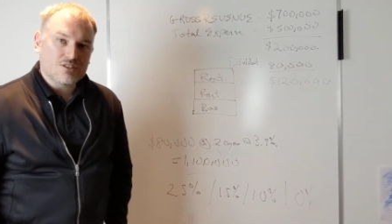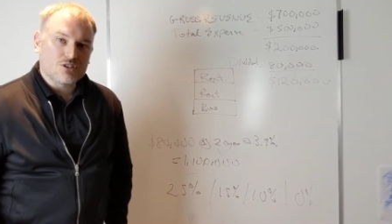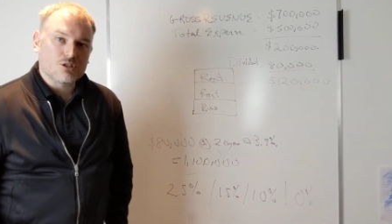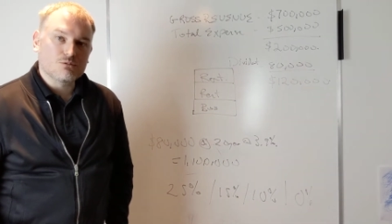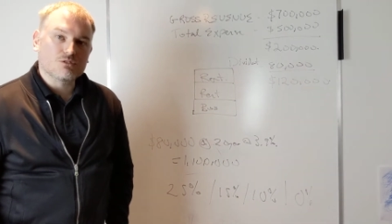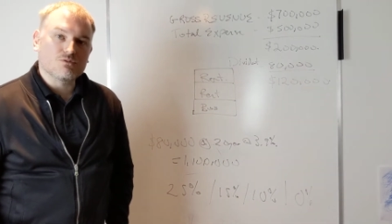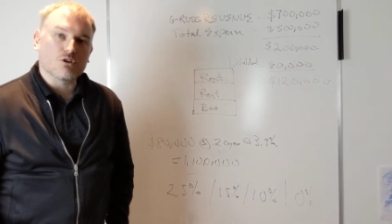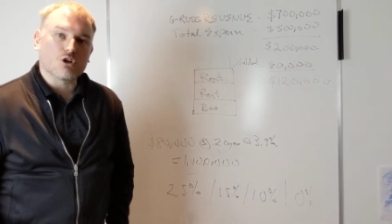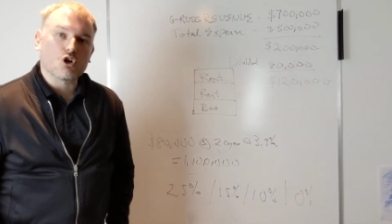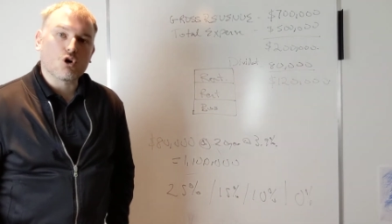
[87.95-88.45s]
in
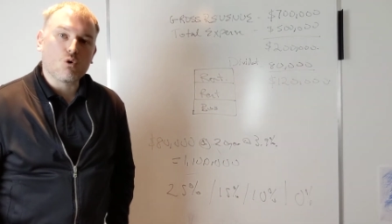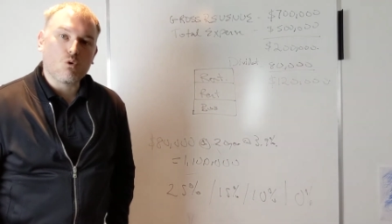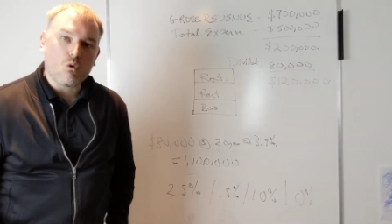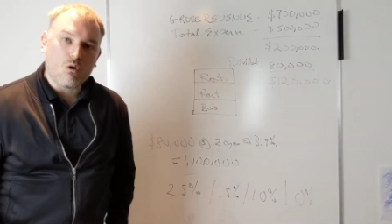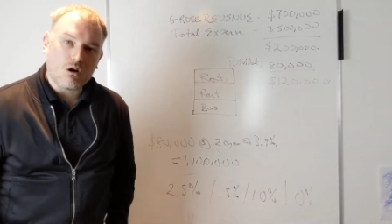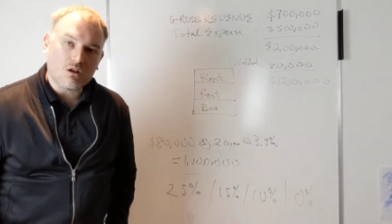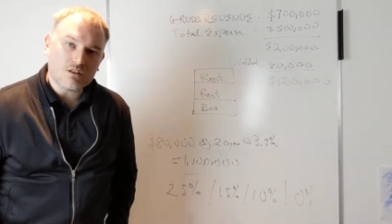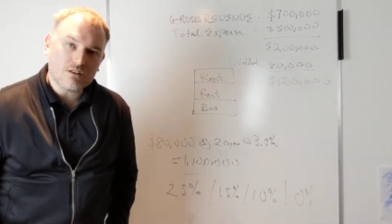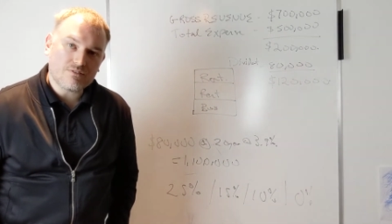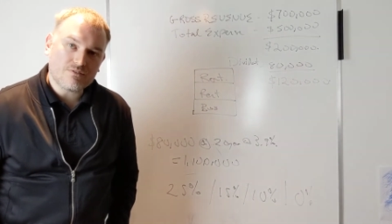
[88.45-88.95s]
terms of a
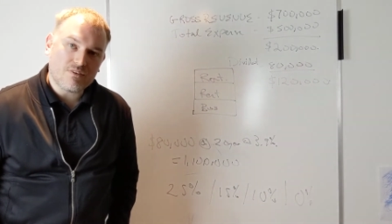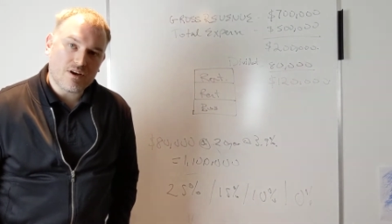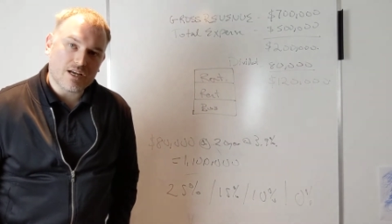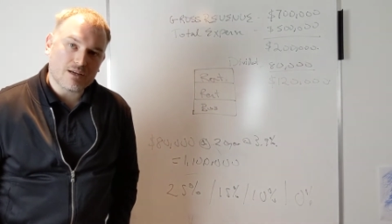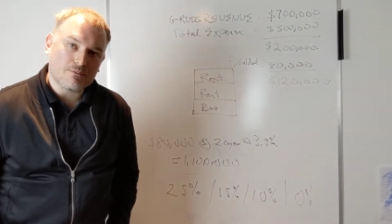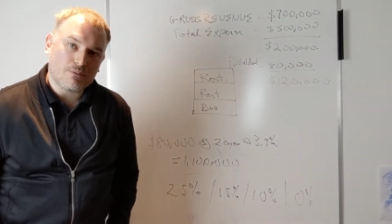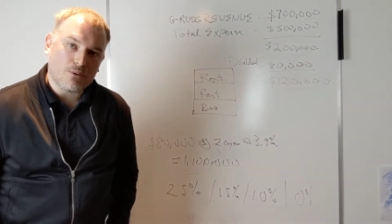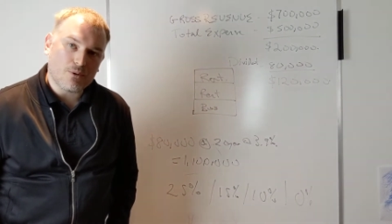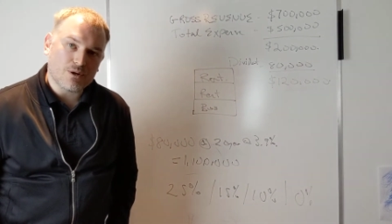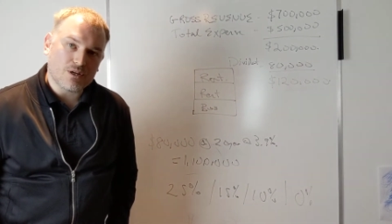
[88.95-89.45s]

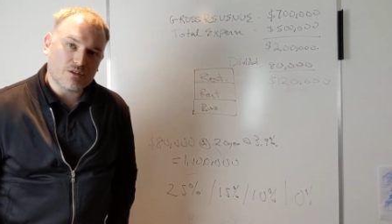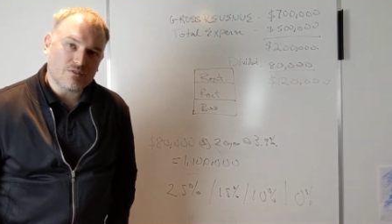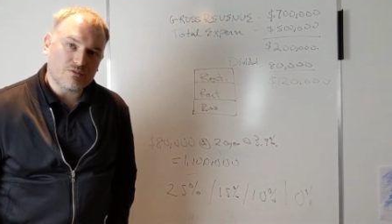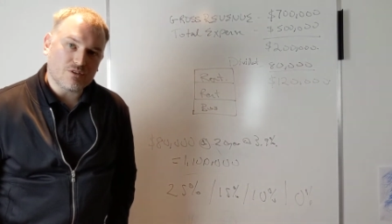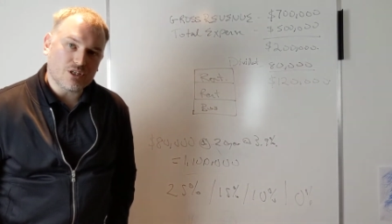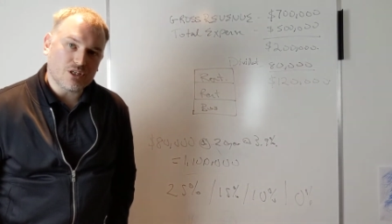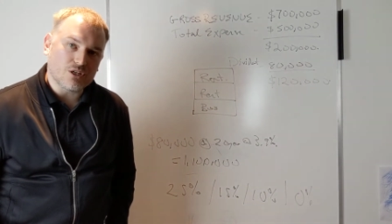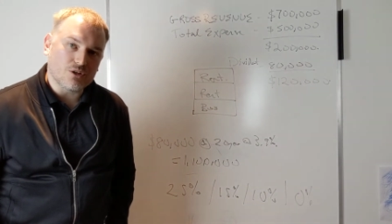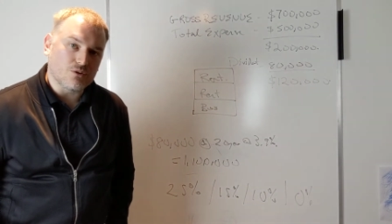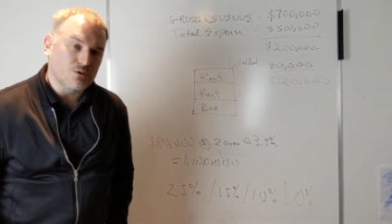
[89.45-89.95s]
qualifying point of
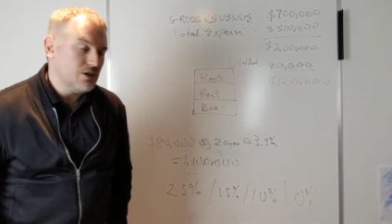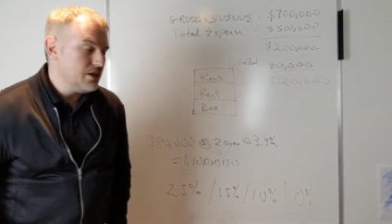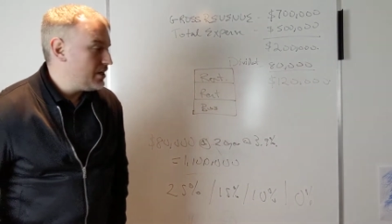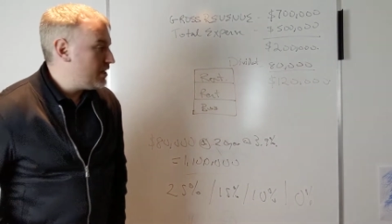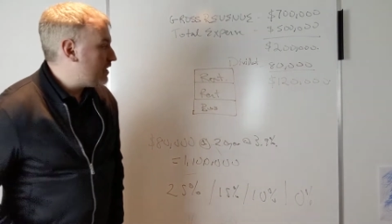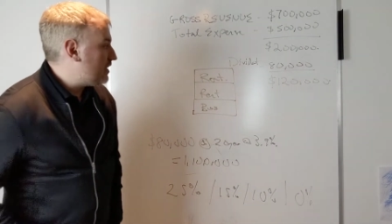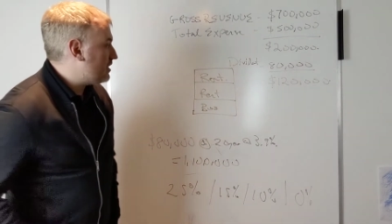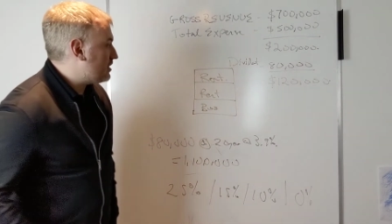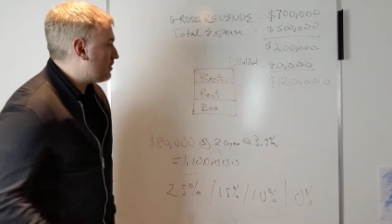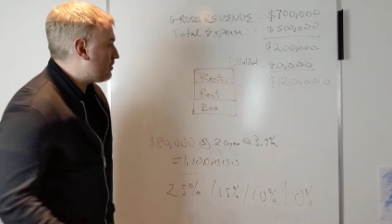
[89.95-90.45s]
view,
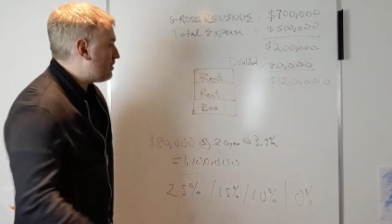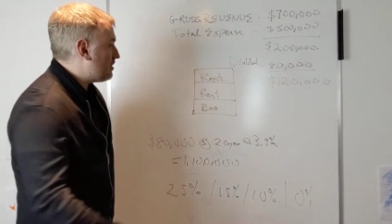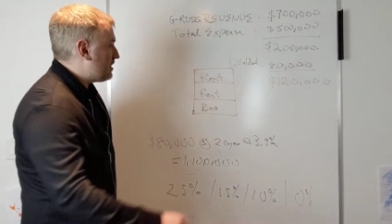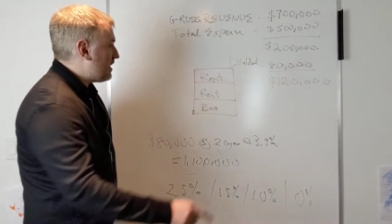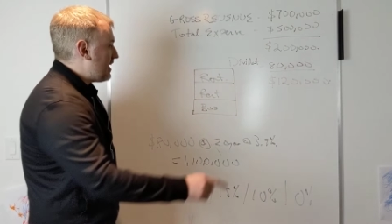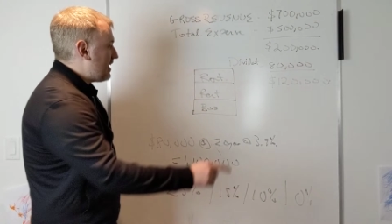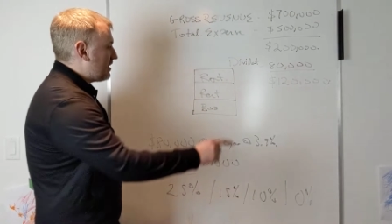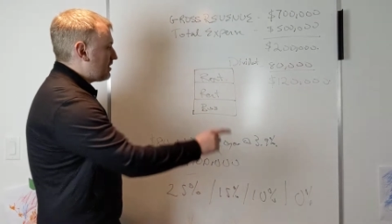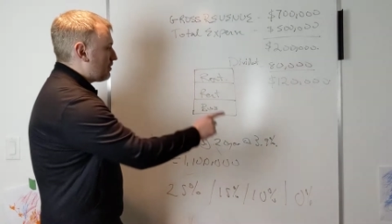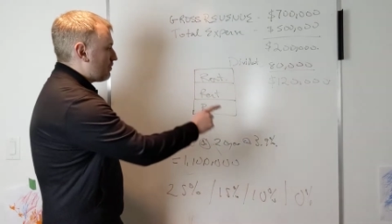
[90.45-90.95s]
is going
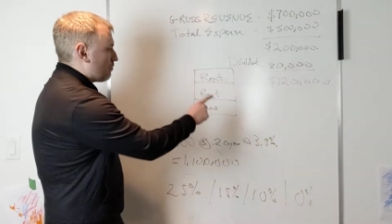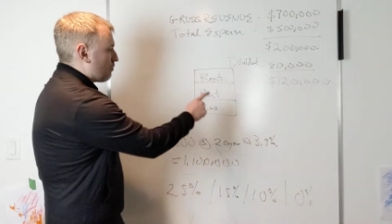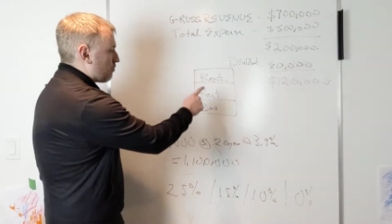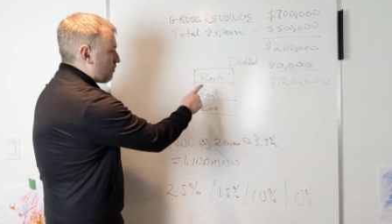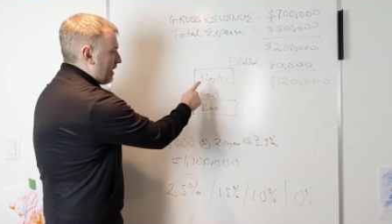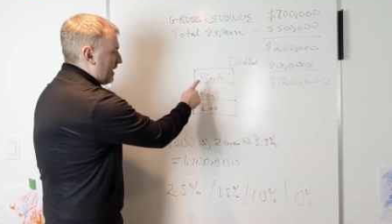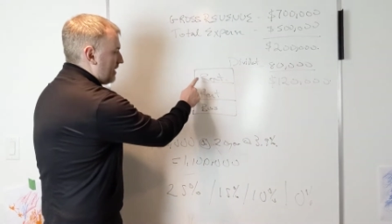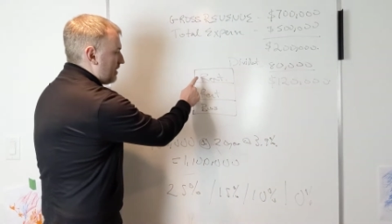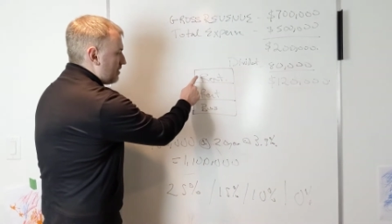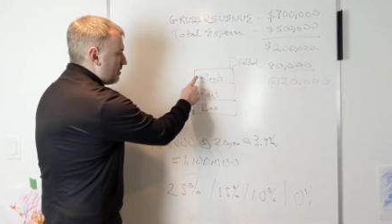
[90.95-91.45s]
to take the
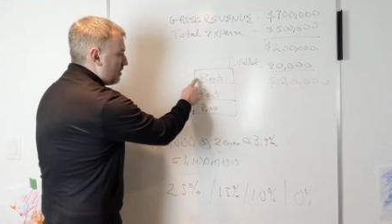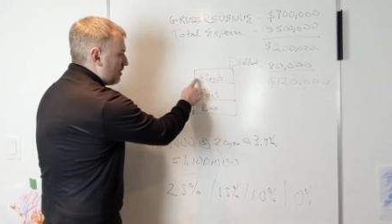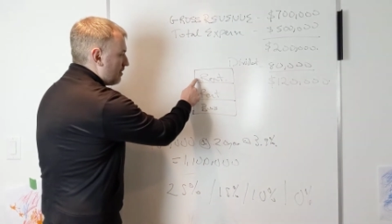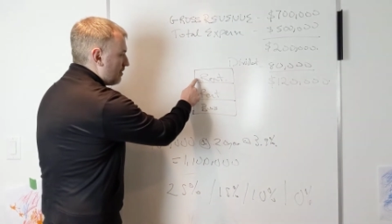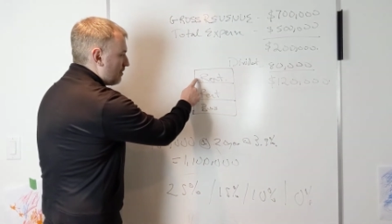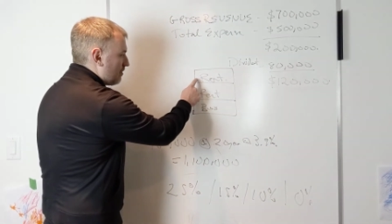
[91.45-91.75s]
rent